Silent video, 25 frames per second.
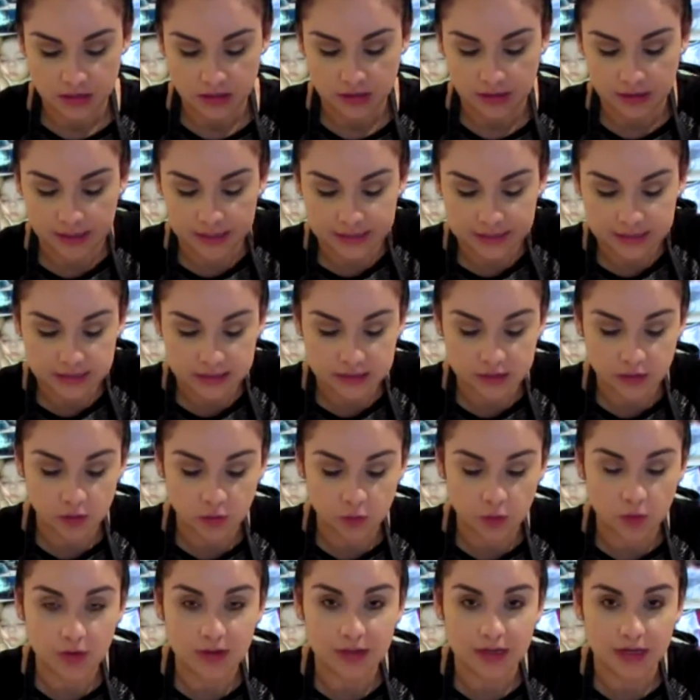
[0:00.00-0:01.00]
Right,
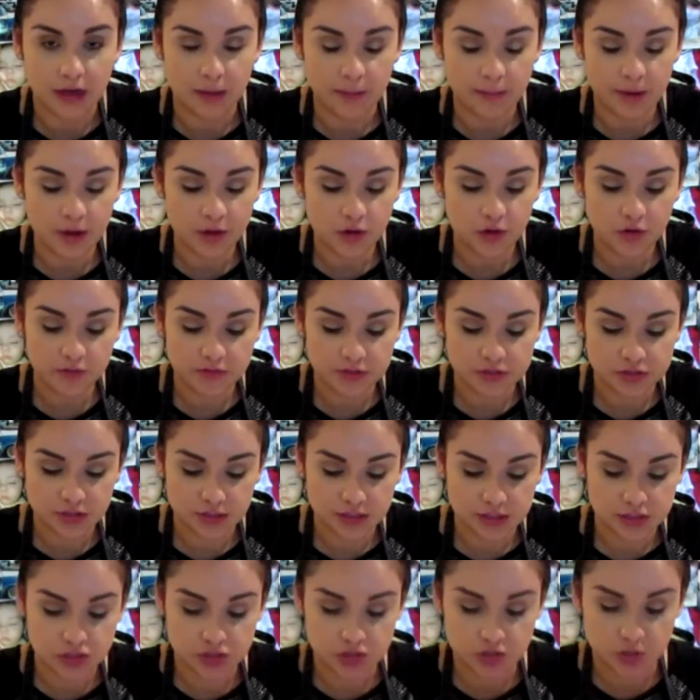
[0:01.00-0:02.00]
so come on over so I
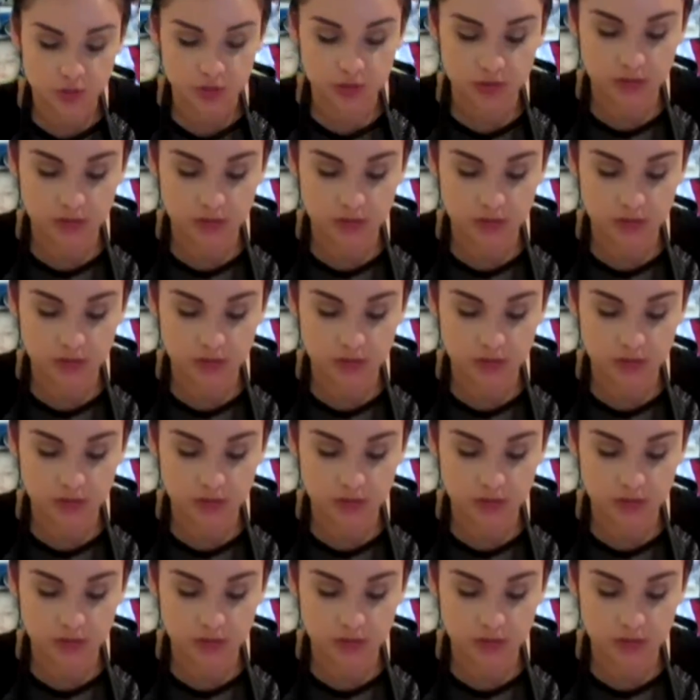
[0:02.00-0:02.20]
can show